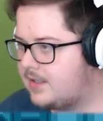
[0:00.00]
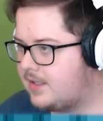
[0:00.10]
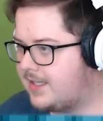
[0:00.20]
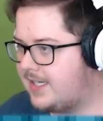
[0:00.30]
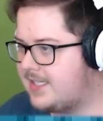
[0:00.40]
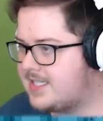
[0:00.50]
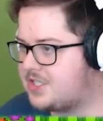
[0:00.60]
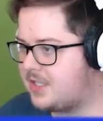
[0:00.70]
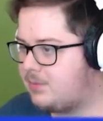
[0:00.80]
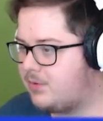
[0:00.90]
Okay, there's the
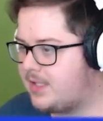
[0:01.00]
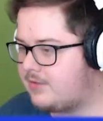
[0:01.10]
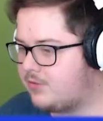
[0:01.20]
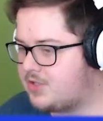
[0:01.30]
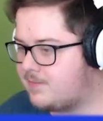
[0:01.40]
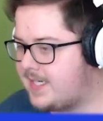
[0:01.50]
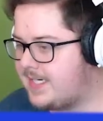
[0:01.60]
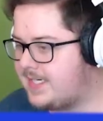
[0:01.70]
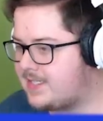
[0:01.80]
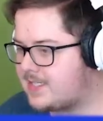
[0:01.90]
checkpoint, which
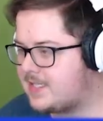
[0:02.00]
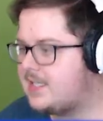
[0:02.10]
means